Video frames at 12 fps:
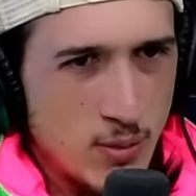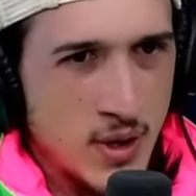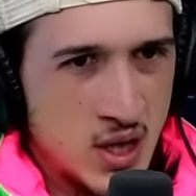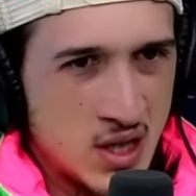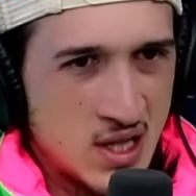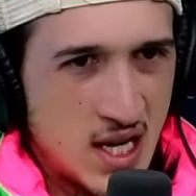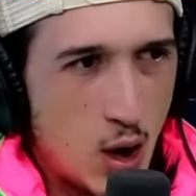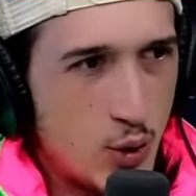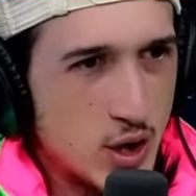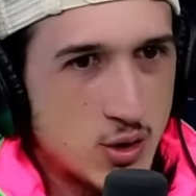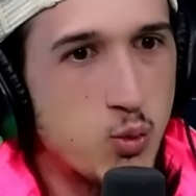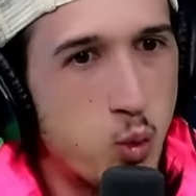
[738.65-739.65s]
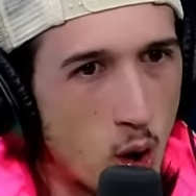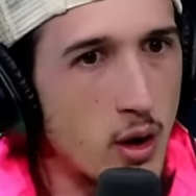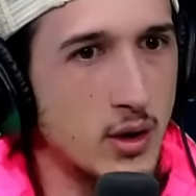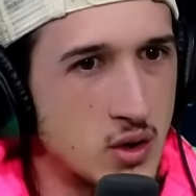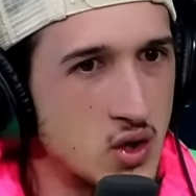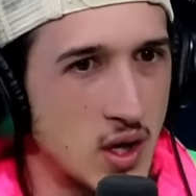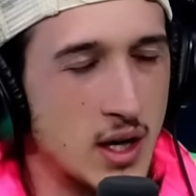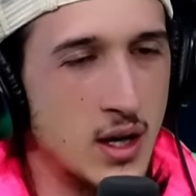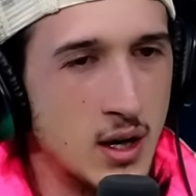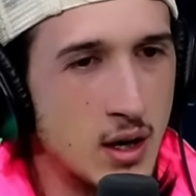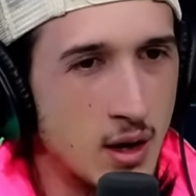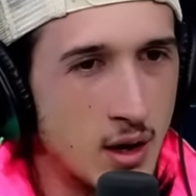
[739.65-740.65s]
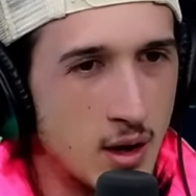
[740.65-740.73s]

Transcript: Like, this is how this works. Jacob like, Wolf.